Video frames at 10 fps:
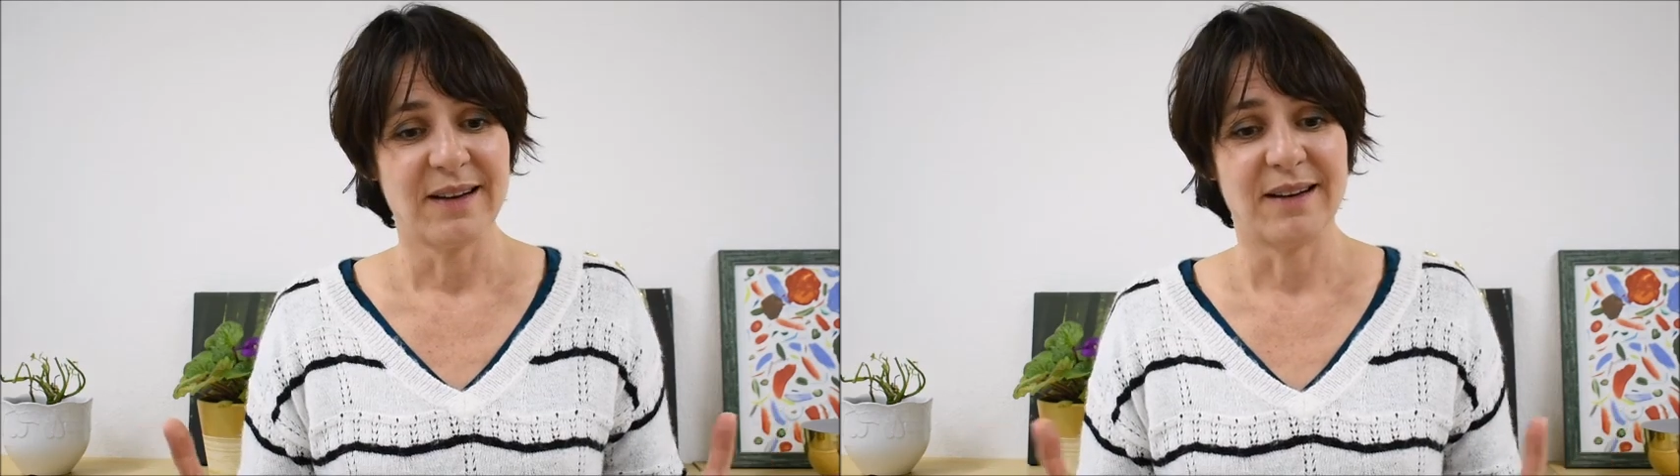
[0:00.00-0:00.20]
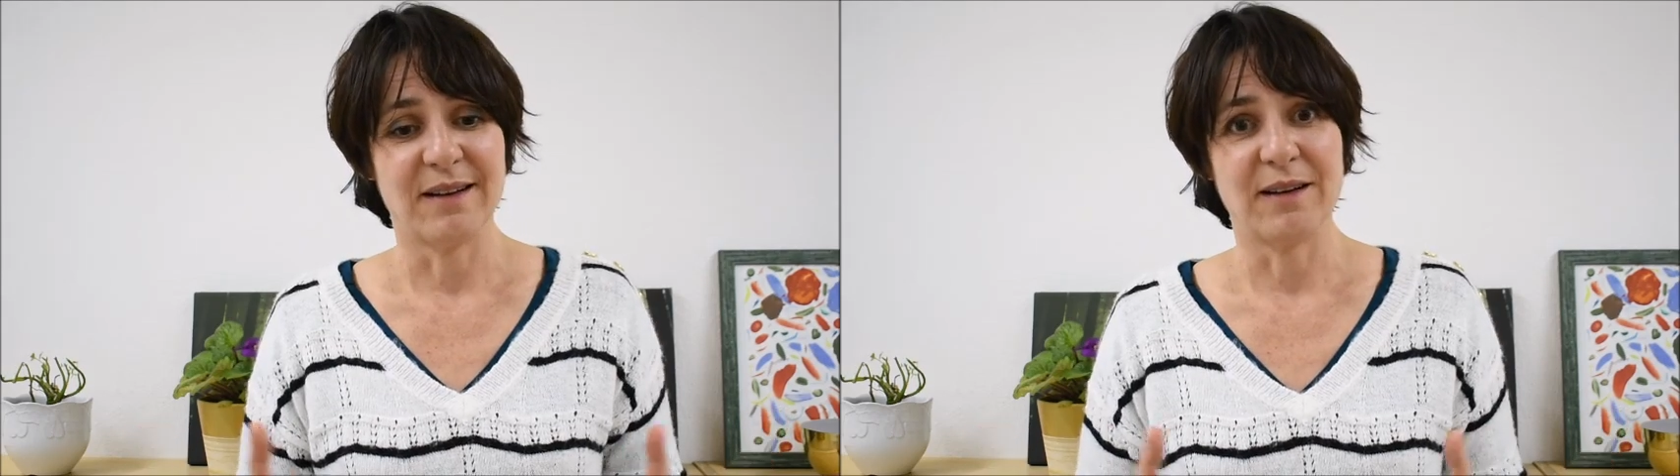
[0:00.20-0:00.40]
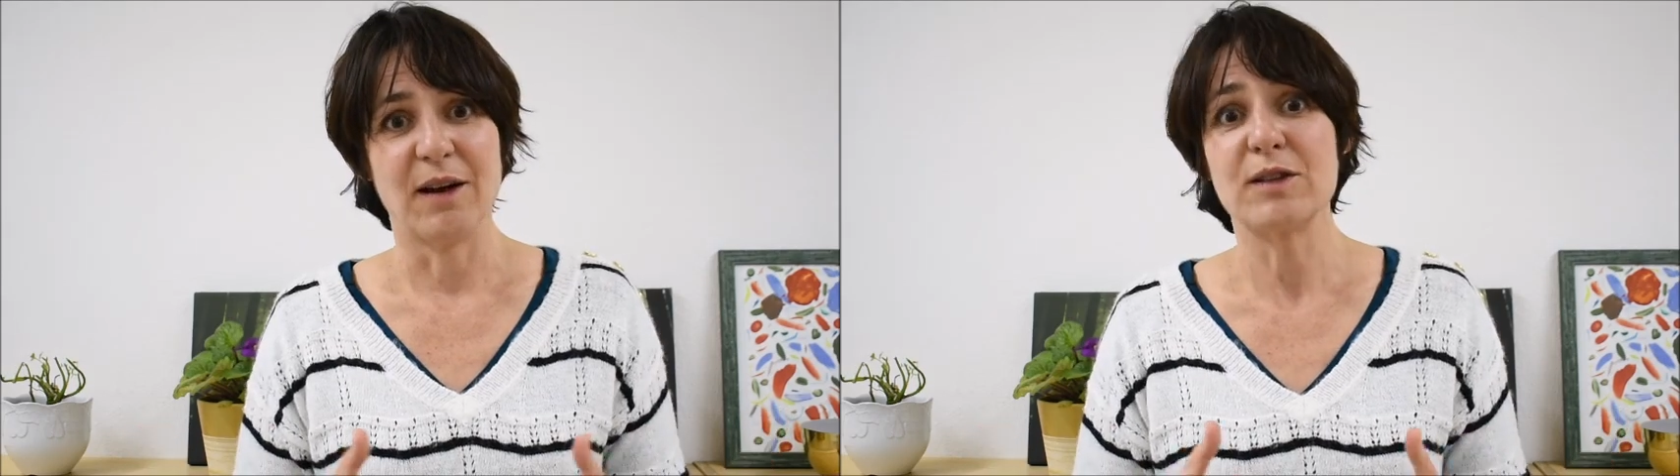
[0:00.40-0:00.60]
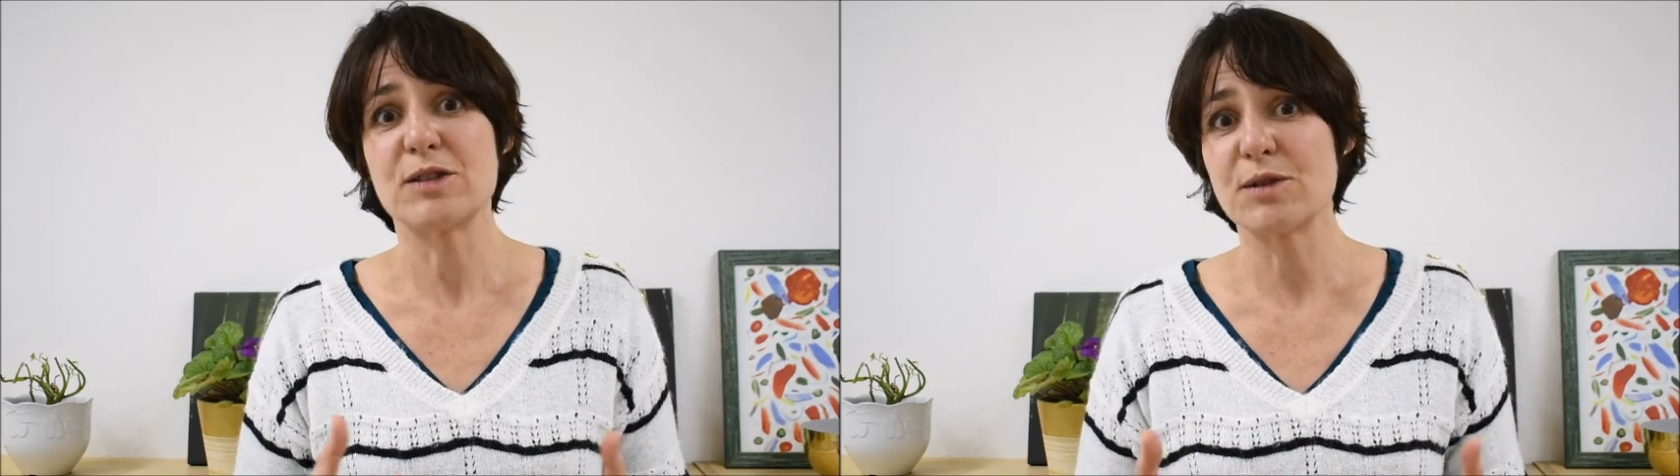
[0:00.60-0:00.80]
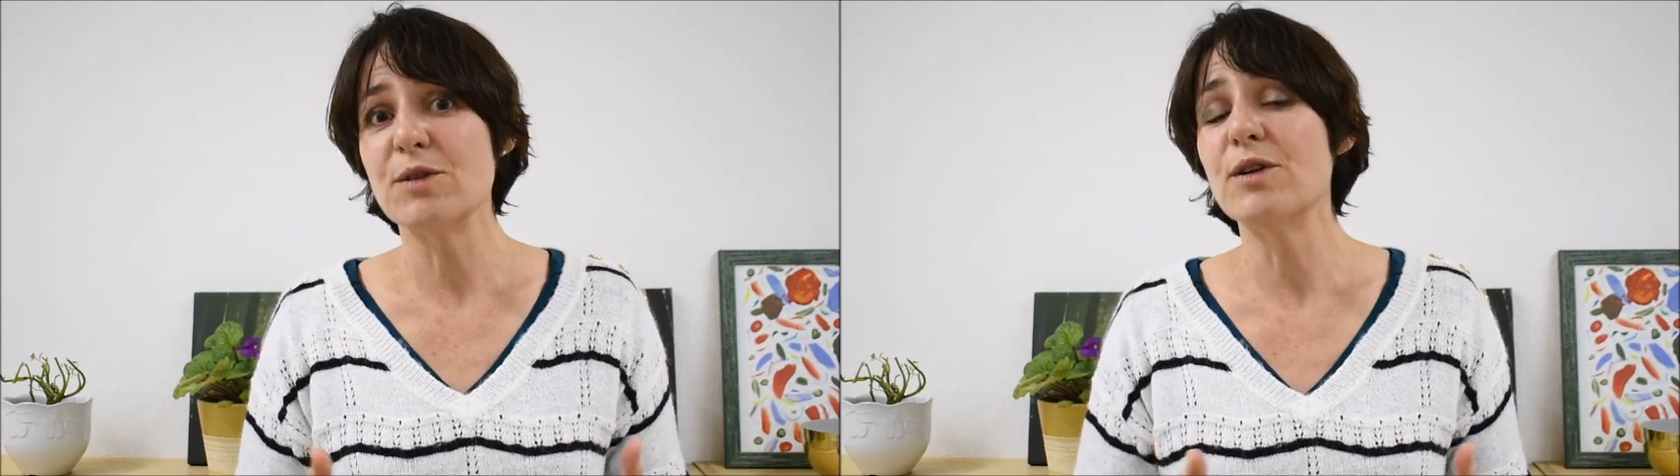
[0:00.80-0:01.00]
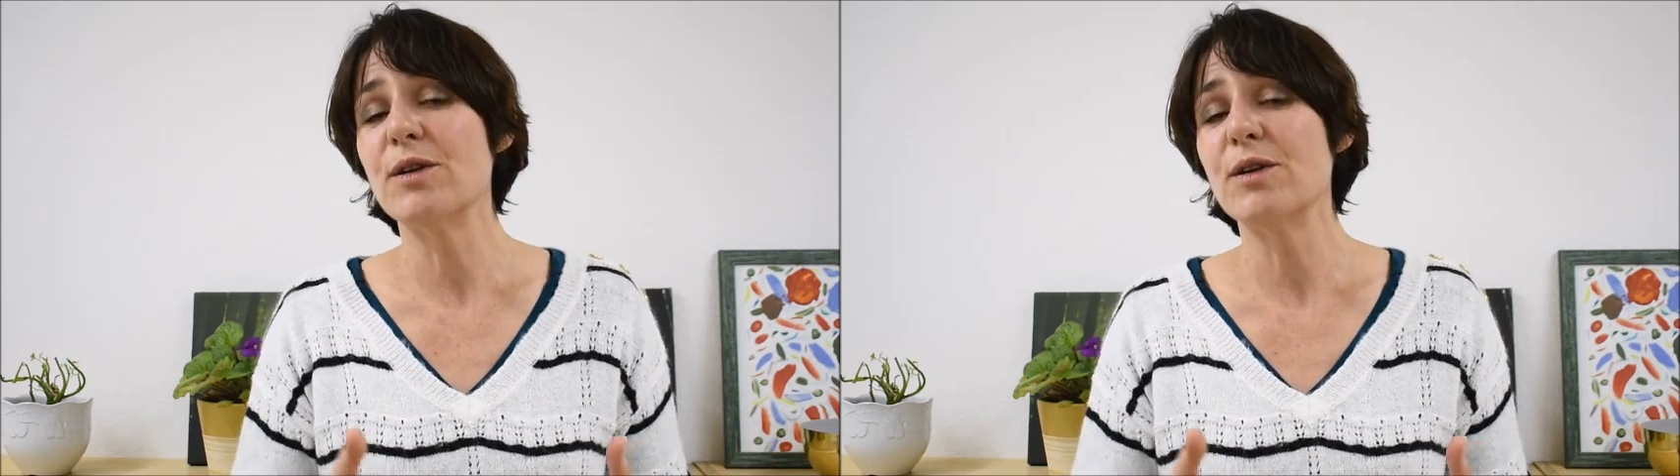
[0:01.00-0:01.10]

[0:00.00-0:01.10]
at school.